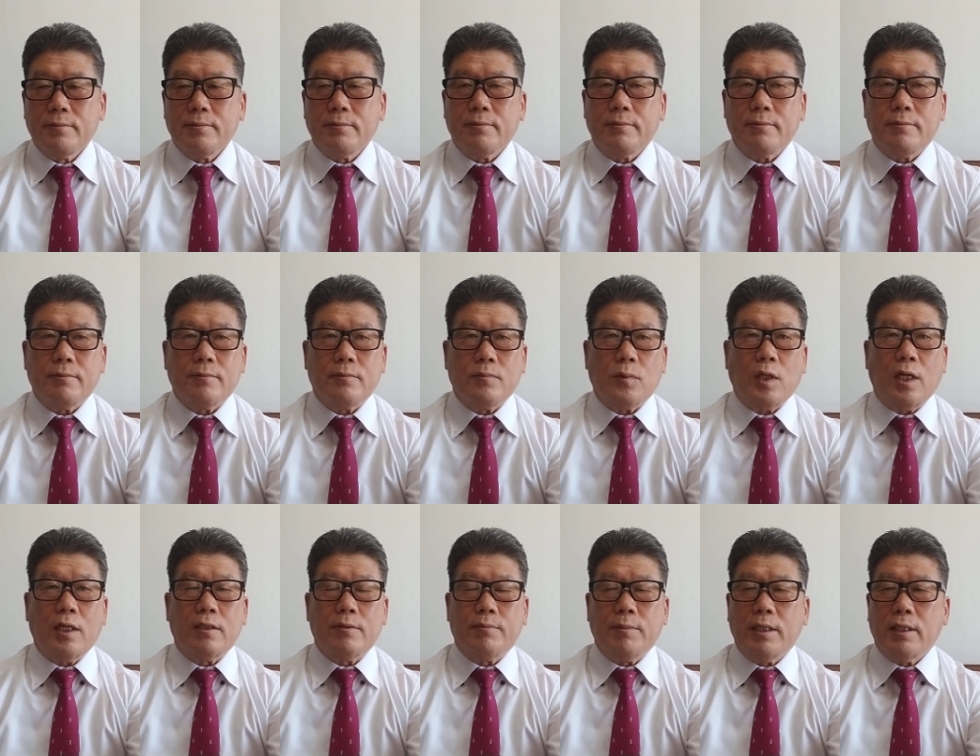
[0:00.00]

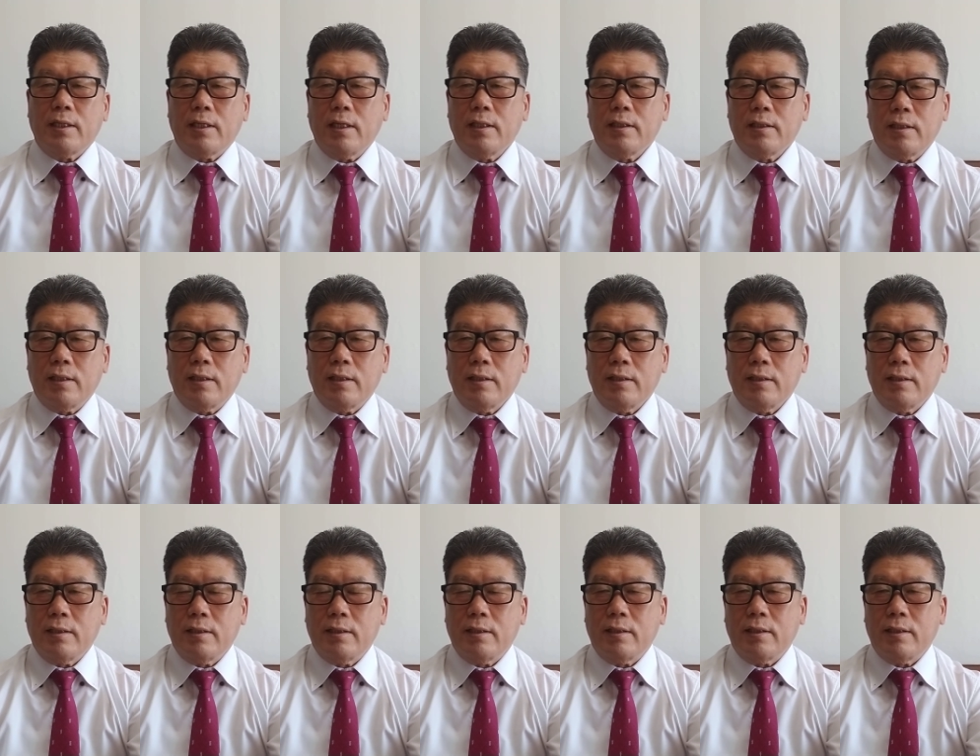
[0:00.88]
There is many kind,
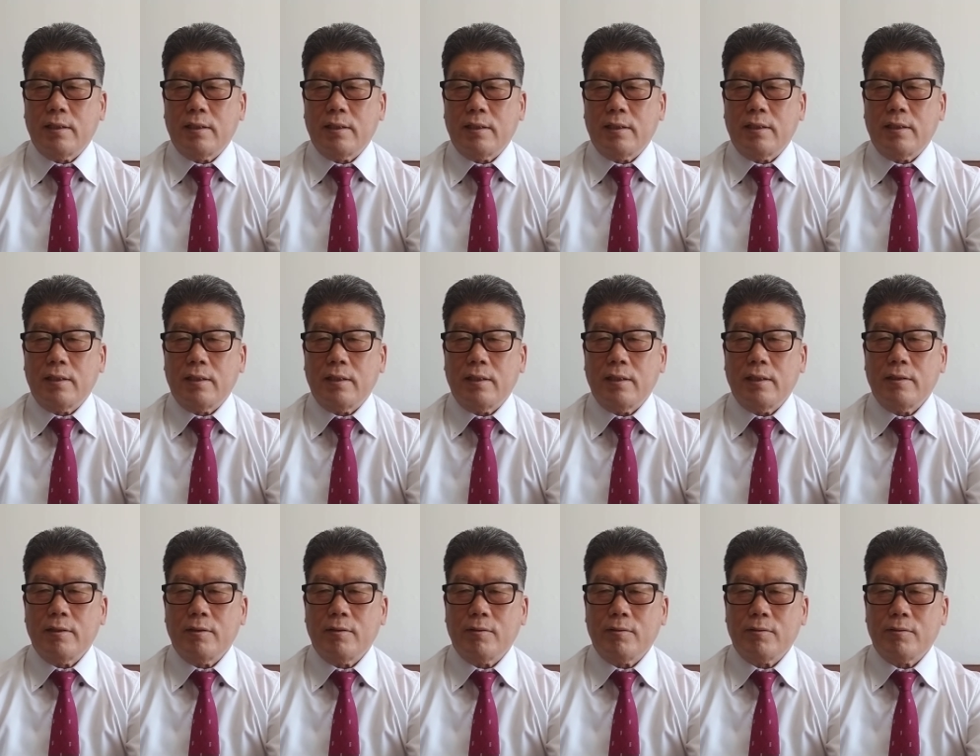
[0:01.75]

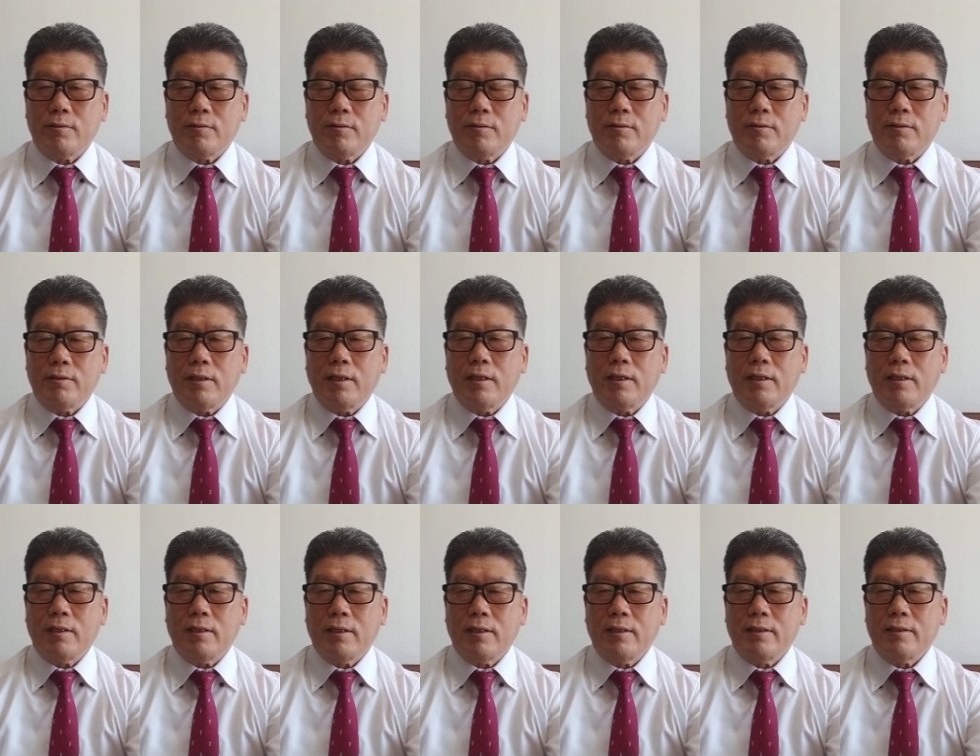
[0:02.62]
and also
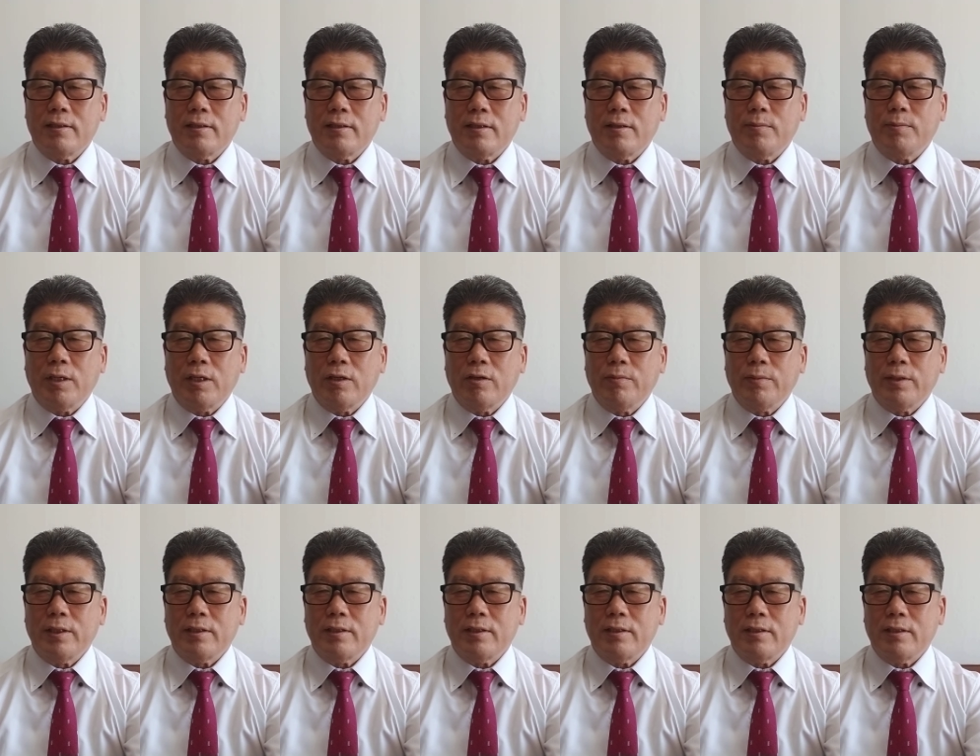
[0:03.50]
another is the
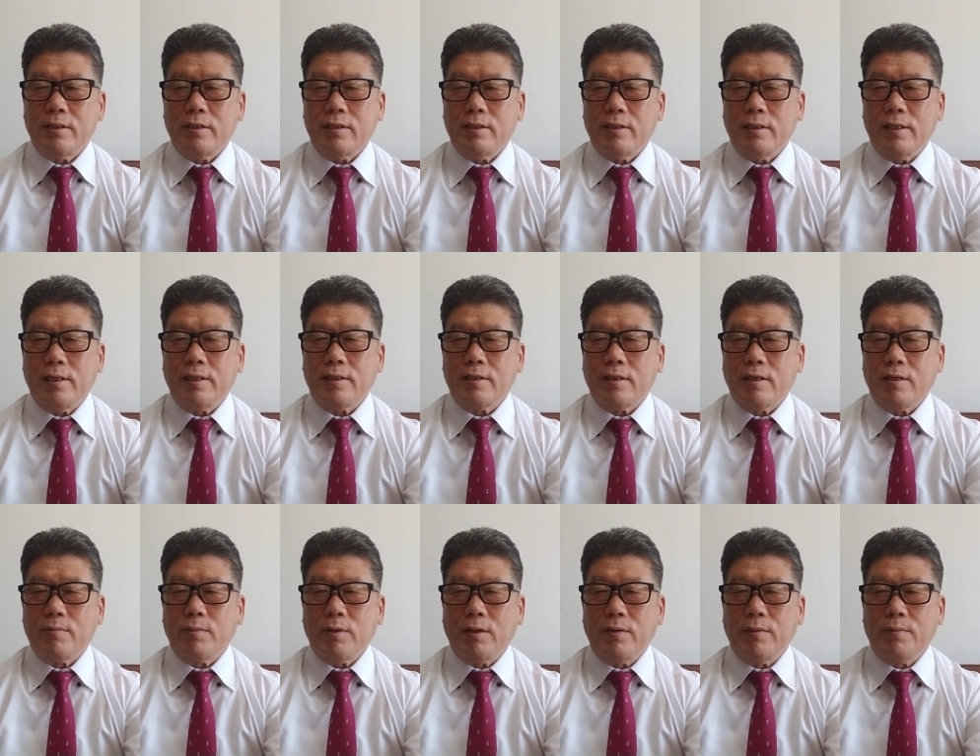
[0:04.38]
biomass
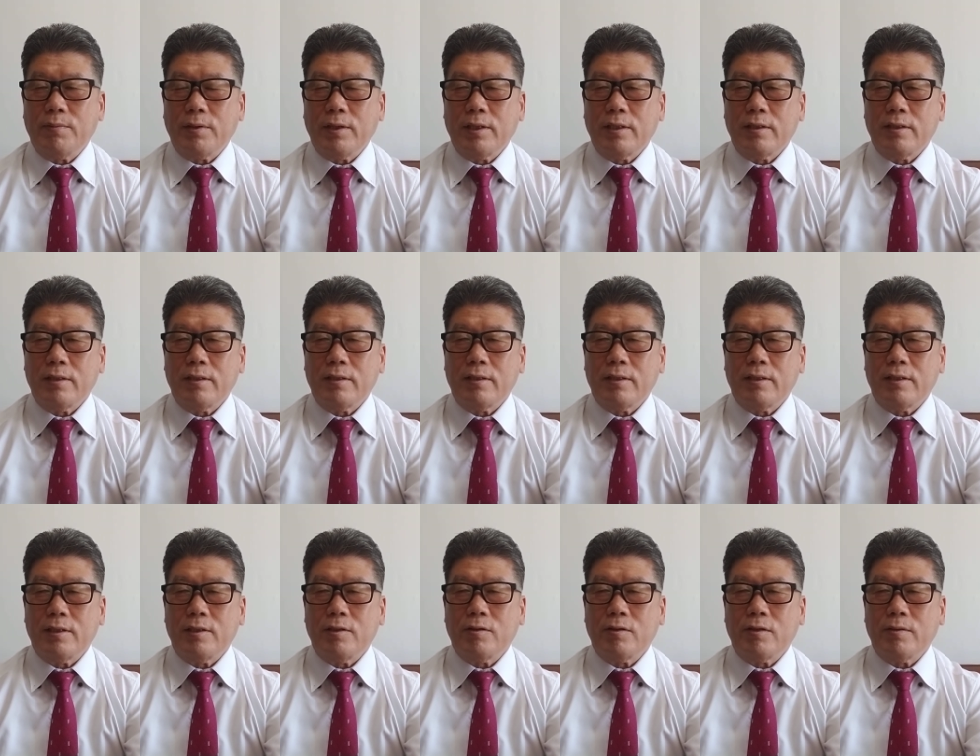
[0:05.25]
electric power plant,
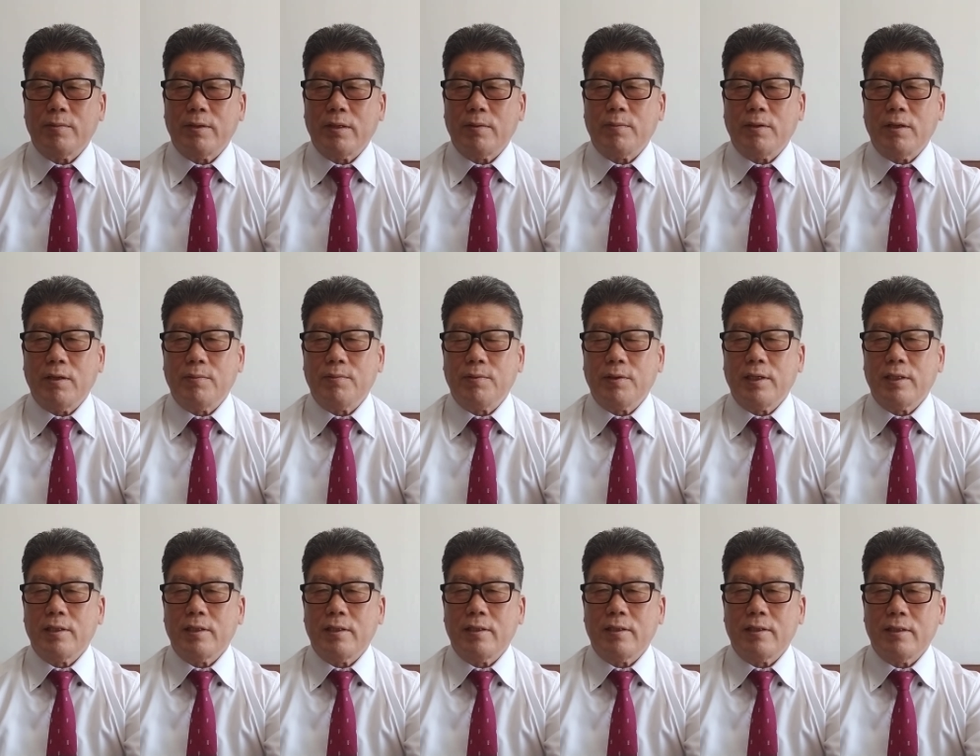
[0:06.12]
geothermal power
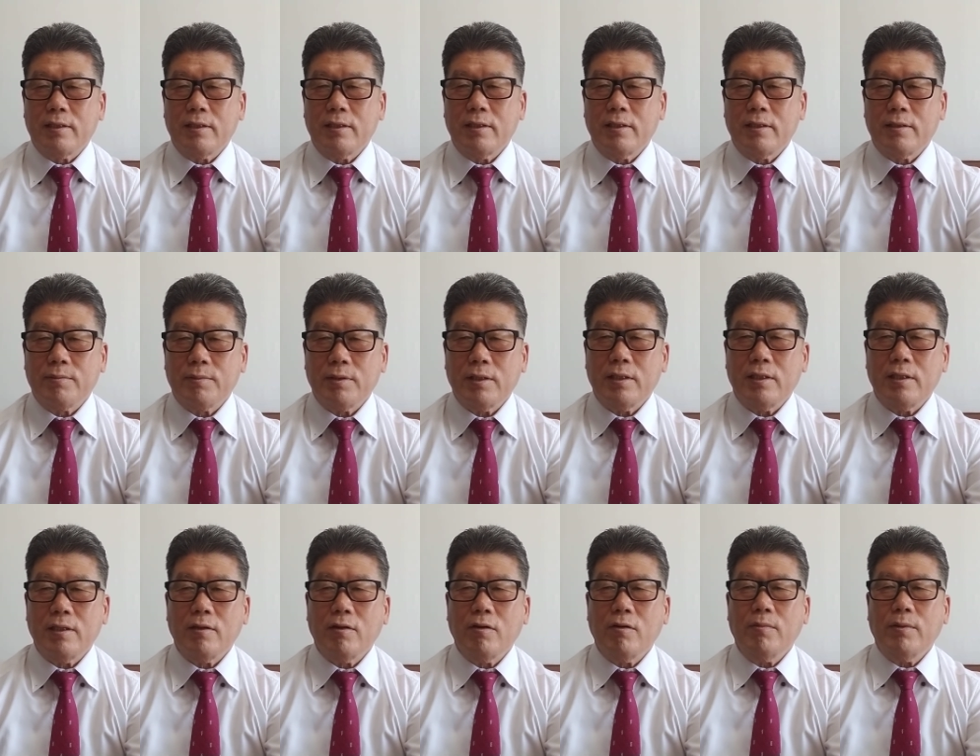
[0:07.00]
plant. But
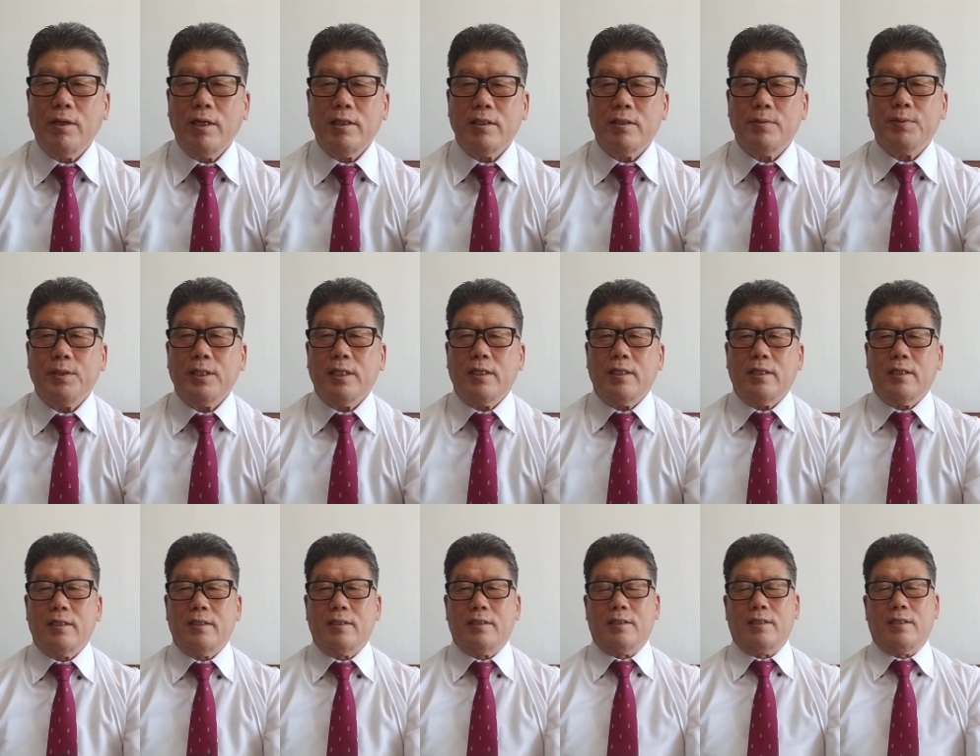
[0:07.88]
the normally speaking
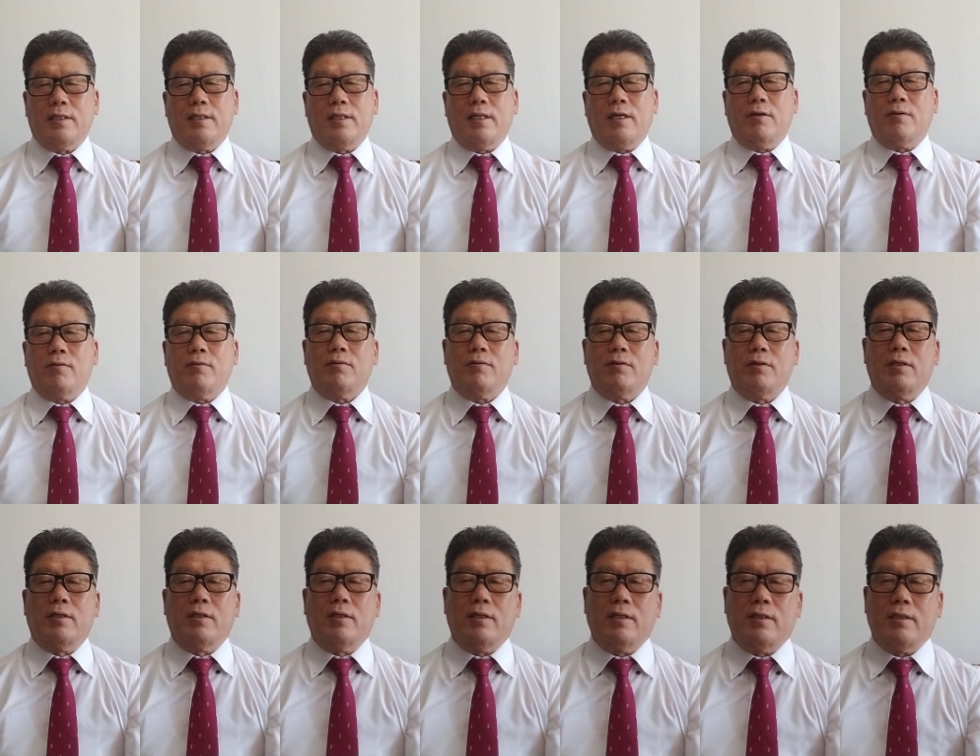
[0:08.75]
is the now
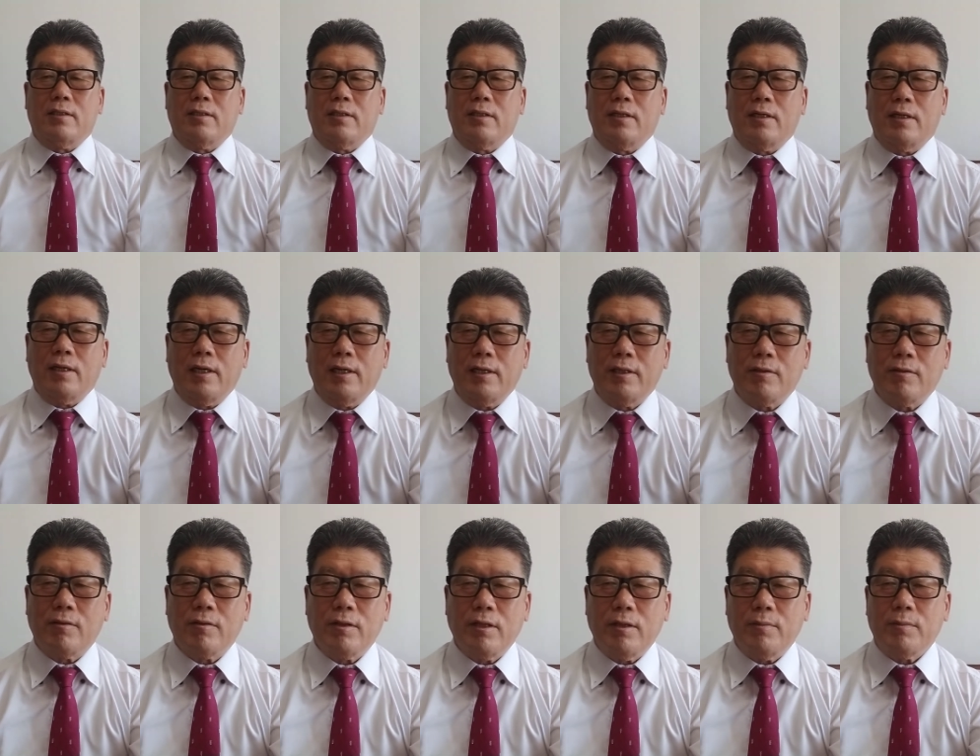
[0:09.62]
is the
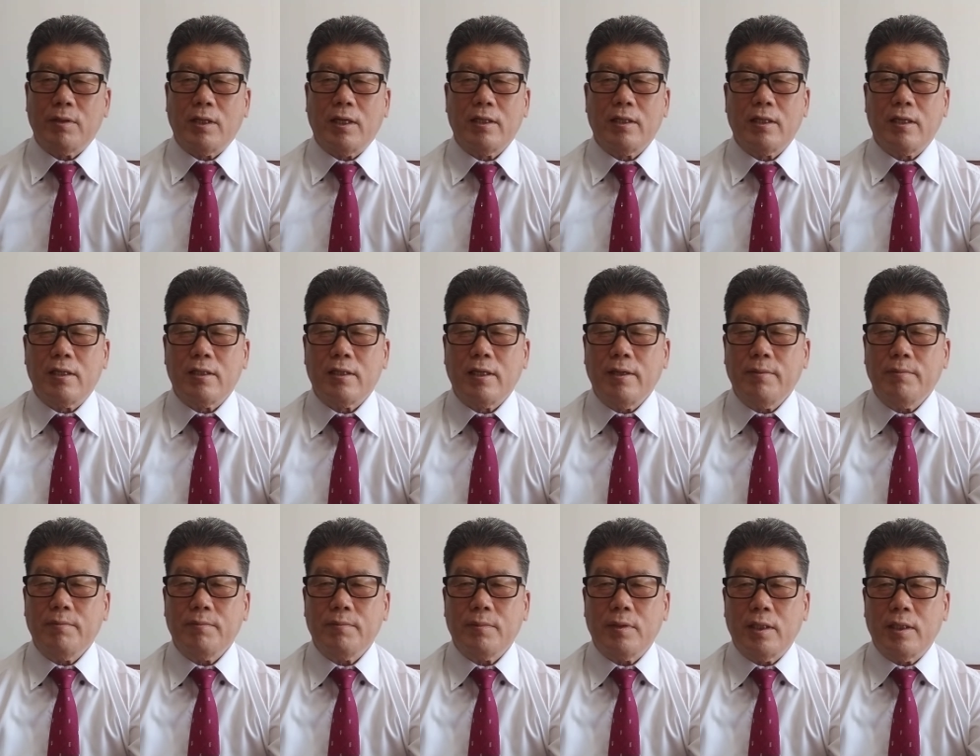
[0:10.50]
hydro dam, tidal
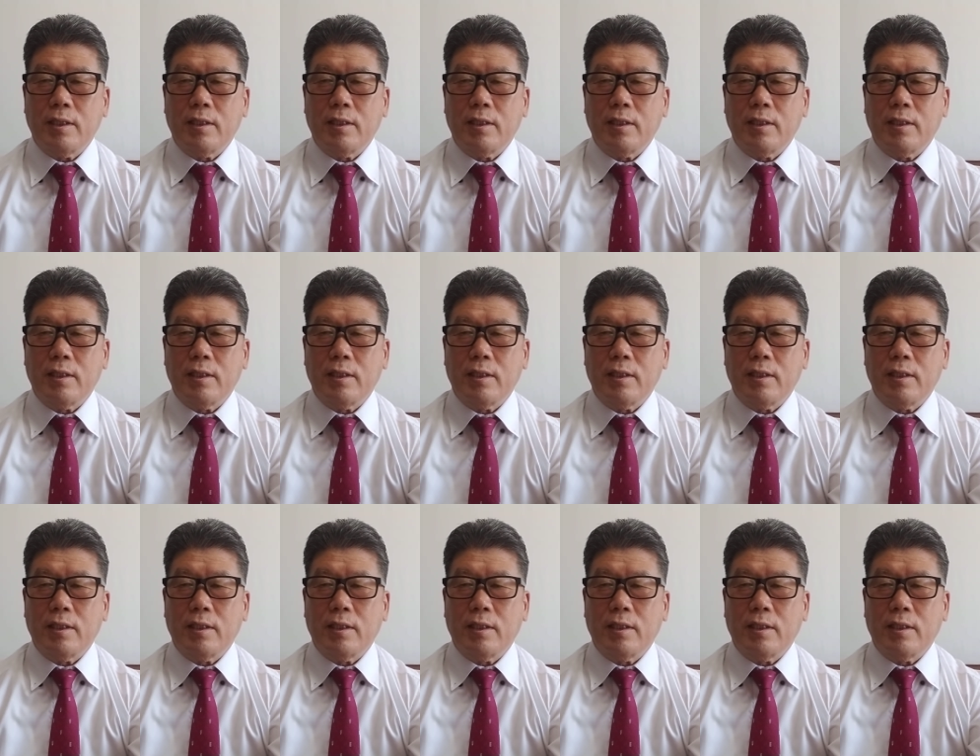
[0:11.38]
dam,